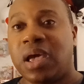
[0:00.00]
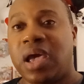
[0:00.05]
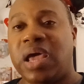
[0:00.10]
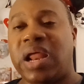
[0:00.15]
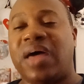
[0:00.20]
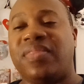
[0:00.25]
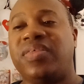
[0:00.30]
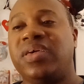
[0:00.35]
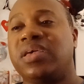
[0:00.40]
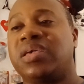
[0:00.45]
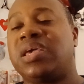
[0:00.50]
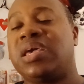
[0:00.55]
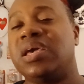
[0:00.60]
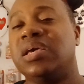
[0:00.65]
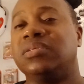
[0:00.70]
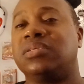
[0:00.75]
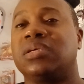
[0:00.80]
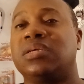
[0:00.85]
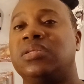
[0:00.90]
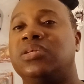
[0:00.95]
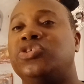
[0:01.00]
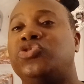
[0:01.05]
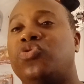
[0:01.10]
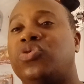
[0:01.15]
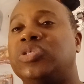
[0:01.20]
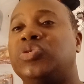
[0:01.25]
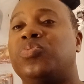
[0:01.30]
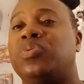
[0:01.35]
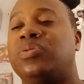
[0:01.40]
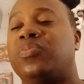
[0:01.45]
And I think kids are gonna enjoy
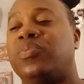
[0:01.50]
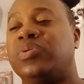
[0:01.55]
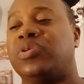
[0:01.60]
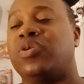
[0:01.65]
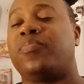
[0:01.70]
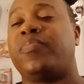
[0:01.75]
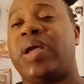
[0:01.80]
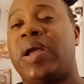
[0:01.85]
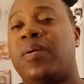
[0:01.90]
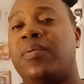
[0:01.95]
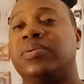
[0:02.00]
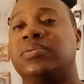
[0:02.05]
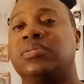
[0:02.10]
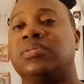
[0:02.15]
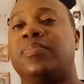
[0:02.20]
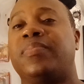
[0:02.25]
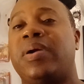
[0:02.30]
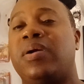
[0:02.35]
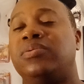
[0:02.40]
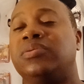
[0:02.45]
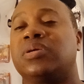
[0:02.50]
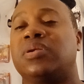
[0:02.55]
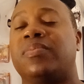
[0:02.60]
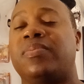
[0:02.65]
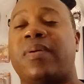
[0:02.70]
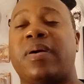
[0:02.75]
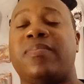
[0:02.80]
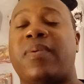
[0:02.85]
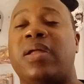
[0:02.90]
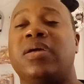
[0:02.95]
this with their parents, and the parents are
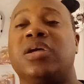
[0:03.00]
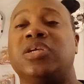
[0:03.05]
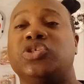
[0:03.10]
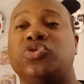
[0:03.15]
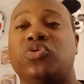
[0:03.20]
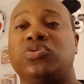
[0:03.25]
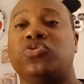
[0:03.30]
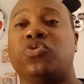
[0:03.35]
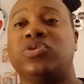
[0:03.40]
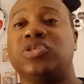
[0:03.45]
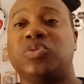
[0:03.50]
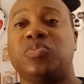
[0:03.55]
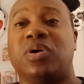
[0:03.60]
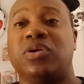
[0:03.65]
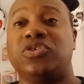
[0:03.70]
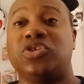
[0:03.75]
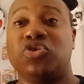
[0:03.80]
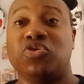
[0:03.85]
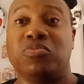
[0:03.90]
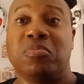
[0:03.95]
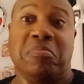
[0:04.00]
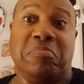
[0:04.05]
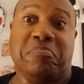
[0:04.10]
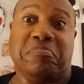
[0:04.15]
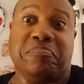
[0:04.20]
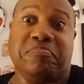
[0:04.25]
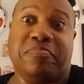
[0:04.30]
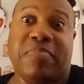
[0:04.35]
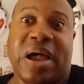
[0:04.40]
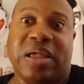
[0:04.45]
gonna probably enjoy this as well too,
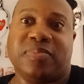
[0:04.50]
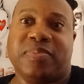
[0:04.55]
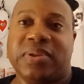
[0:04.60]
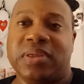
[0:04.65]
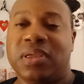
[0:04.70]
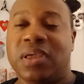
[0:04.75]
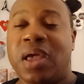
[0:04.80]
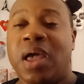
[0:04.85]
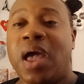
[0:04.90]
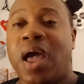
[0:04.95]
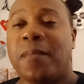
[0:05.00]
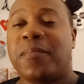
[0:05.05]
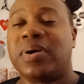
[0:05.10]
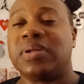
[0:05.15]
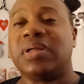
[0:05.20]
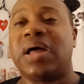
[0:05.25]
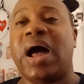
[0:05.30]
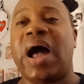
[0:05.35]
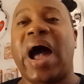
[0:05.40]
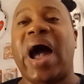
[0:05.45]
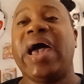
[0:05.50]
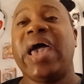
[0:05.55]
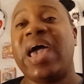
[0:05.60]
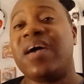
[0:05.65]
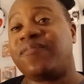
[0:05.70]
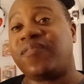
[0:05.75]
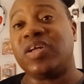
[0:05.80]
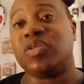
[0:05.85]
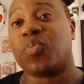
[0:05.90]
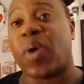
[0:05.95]
possibly. But I
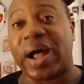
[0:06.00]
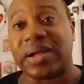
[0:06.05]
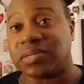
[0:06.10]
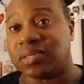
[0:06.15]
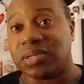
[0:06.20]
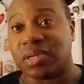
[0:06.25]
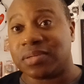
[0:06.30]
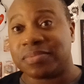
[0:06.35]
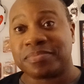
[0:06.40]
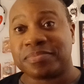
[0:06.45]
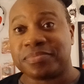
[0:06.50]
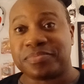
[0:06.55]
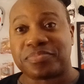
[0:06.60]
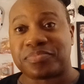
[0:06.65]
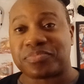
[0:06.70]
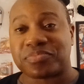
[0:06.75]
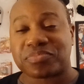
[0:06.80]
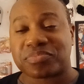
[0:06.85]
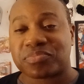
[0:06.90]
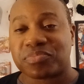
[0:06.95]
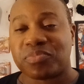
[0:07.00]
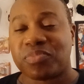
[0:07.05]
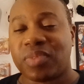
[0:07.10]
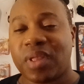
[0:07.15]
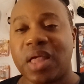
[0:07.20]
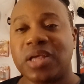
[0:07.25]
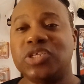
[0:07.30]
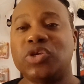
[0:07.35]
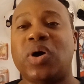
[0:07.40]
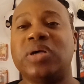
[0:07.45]
had fun watching it.
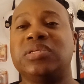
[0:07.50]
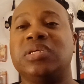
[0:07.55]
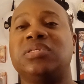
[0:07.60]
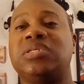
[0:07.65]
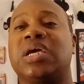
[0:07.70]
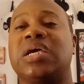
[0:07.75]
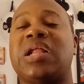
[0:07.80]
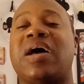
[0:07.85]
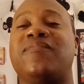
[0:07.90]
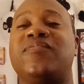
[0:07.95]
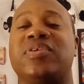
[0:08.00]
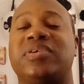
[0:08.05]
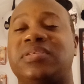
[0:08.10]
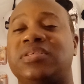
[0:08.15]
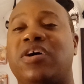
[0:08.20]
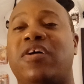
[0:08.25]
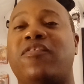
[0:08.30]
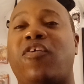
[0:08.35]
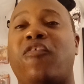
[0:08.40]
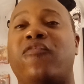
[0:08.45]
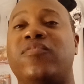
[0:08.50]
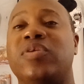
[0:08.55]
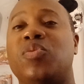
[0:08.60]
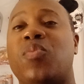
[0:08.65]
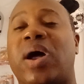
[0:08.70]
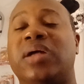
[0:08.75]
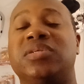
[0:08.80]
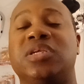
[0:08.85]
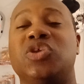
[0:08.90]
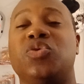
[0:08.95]
So I said, check it out for yourself. Hopefully you
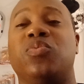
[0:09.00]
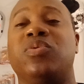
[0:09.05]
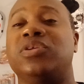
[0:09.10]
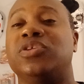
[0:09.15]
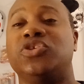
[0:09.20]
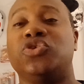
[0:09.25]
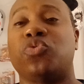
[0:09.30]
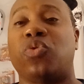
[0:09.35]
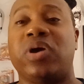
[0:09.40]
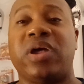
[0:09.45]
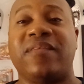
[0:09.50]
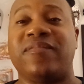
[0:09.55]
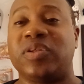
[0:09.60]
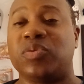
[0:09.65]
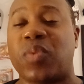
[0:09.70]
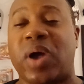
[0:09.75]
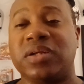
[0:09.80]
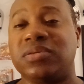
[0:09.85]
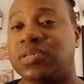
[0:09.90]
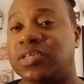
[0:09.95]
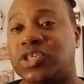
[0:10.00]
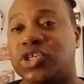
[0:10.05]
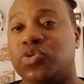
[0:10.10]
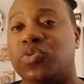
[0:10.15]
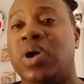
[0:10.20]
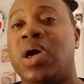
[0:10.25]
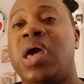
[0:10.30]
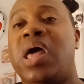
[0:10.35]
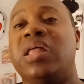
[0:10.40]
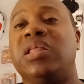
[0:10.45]
watch it. You will enjoy it. Have fun watching it too.
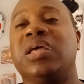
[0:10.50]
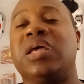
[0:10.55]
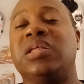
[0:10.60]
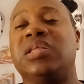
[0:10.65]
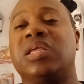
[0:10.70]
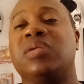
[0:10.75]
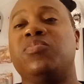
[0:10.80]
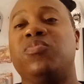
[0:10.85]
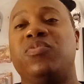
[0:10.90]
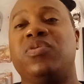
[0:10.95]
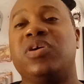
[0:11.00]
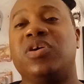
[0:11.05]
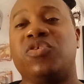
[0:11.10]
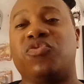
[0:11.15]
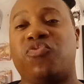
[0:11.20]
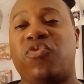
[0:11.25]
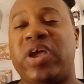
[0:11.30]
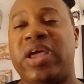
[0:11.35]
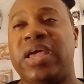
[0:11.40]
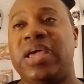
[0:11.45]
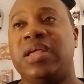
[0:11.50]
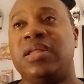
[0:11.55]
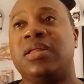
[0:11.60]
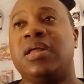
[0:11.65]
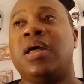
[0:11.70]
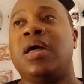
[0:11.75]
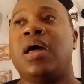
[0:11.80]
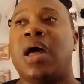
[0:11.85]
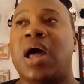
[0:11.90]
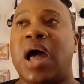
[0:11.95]
It's giving me a grade.
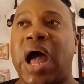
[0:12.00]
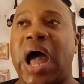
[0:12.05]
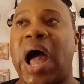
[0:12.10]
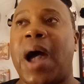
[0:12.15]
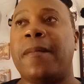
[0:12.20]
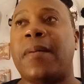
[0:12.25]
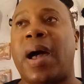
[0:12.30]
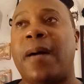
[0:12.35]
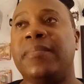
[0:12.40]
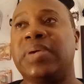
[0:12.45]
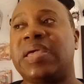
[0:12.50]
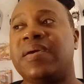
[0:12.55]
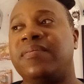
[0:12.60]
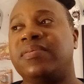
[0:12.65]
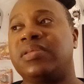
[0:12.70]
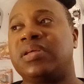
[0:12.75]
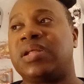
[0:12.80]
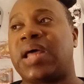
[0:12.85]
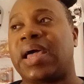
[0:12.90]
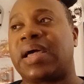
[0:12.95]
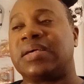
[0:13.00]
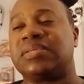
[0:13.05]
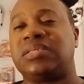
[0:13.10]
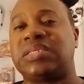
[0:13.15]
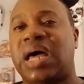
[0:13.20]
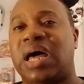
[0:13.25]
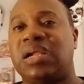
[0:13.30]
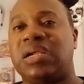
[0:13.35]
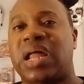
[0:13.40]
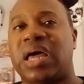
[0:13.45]
I'm giving it like a
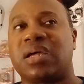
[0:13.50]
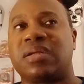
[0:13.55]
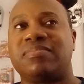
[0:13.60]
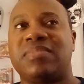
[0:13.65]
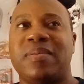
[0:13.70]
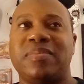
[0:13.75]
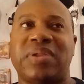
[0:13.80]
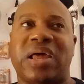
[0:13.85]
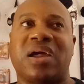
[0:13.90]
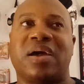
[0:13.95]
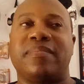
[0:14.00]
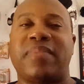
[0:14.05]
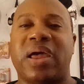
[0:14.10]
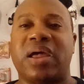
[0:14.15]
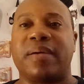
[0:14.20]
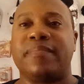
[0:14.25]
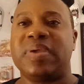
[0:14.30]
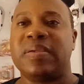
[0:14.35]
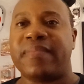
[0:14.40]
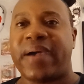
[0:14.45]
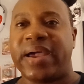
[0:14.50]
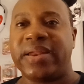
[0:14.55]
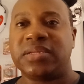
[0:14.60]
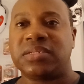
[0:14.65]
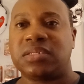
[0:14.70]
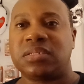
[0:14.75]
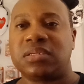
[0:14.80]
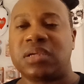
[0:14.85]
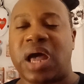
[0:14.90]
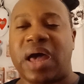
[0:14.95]
solid, like maybe like a B
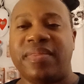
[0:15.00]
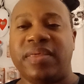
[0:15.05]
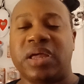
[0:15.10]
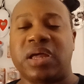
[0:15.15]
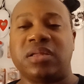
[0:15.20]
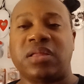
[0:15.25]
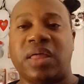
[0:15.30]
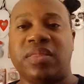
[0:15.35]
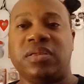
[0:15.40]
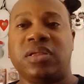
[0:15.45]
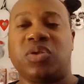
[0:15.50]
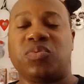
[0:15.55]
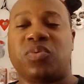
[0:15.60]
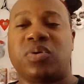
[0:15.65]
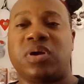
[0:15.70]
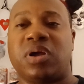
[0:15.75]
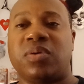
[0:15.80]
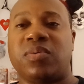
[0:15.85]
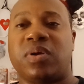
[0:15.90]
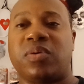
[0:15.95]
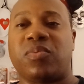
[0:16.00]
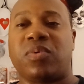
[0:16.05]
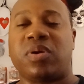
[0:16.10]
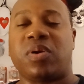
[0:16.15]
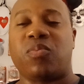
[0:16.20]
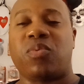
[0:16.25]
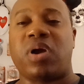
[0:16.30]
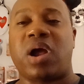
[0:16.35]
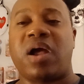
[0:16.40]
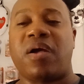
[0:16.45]
minus. I think it's where
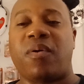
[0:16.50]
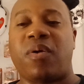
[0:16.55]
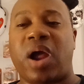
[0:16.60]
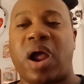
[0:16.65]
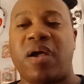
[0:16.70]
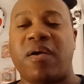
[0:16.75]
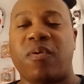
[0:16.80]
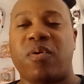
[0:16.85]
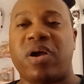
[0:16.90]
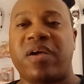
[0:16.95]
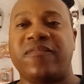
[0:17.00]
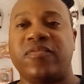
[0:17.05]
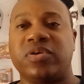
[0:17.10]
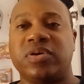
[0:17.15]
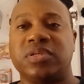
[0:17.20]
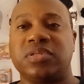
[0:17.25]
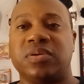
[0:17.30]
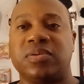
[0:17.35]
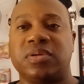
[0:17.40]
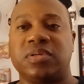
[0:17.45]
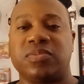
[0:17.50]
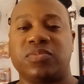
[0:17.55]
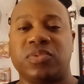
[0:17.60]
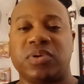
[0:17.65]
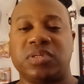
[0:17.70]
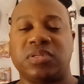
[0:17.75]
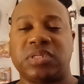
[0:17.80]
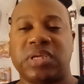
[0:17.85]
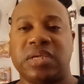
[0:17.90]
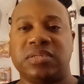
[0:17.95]
I feel where
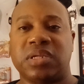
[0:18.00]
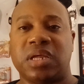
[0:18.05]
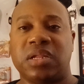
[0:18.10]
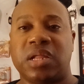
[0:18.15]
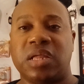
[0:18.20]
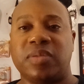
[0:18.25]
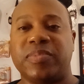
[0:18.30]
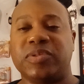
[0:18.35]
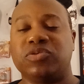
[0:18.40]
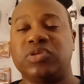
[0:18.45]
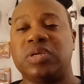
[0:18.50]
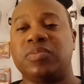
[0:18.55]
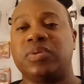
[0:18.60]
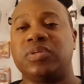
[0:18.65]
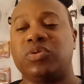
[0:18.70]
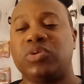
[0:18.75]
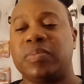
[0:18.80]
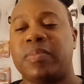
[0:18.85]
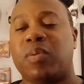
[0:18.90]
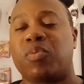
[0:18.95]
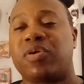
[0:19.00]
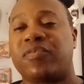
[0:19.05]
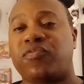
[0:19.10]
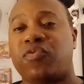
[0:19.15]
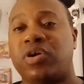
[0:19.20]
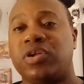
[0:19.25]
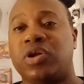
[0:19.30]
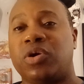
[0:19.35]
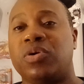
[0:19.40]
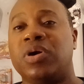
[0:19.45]
it stands at. Don't take my word
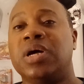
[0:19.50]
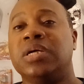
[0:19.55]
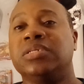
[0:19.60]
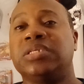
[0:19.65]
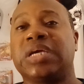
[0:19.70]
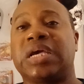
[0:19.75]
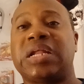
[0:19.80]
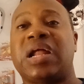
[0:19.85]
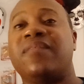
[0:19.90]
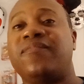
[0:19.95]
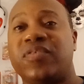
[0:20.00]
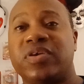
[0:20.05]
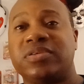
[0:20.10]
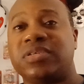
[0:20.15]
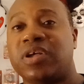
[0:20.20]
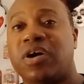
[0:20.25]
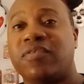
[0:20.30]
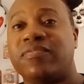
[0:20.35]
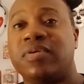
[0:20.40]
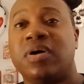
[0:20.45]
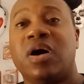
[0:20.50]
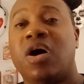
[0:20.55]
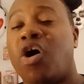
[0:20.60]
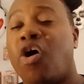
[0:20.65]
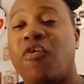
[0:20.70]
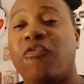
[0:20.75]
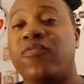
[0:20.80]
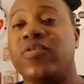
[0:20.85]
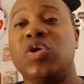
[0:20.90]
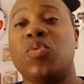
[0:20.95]
for it though. Check it out for yourself.
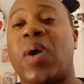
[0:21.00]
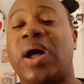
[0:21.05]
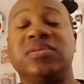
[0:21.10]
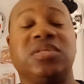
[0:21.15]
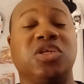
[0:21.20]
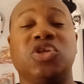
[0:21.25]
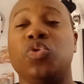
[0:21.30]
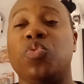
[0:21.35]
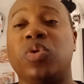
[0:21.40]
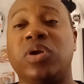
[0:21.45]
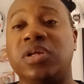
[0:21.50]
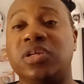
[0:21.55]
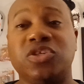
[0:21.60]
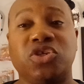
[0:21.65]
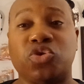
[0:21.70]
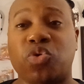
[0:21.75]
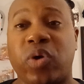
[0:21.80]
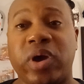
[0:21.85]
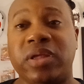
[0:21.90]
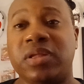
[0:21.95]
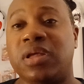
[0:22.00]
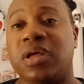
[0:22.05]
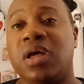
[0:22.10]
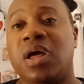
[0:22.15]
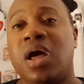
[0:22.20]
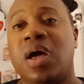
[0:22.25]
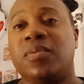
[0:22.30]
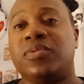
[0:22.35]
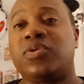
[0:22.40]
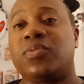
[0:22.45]
Hopefully you watch it. You will enjoy it.
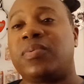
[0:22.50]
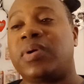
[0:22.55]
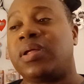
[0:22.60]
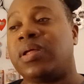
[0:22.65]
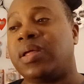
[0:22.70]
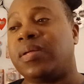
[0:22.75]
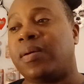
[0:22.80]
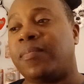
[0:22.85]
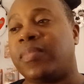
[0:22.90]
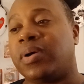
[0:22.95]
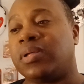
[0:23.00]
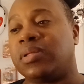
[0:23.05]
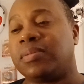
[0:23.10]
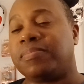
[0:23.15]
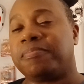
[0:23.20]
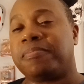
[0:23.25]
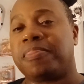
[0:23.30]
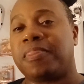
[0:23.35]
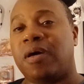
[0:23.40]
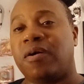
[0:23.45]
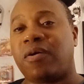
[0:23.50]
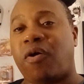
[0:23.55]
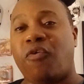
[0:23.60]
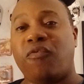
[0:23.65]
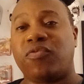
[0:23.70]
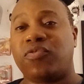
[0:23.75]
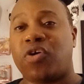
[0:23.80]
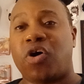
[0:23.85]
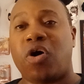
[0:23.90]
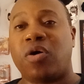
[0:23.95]
But
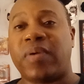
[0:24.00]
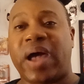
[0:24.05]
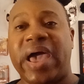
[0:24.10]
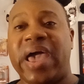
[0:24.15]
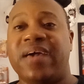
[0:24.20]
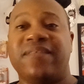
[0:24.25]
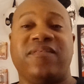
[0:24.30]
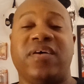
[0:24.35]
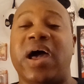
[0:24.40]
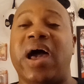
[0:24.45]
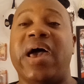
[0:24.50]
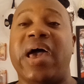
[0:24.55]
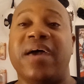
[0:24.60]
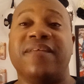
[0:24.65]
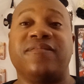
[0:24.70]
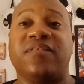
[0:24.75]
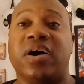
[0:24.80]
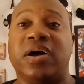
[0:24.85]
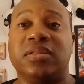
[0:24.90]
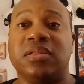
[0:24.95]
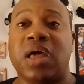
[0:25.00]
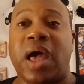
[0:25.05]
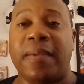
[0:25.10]
overall, I had fun.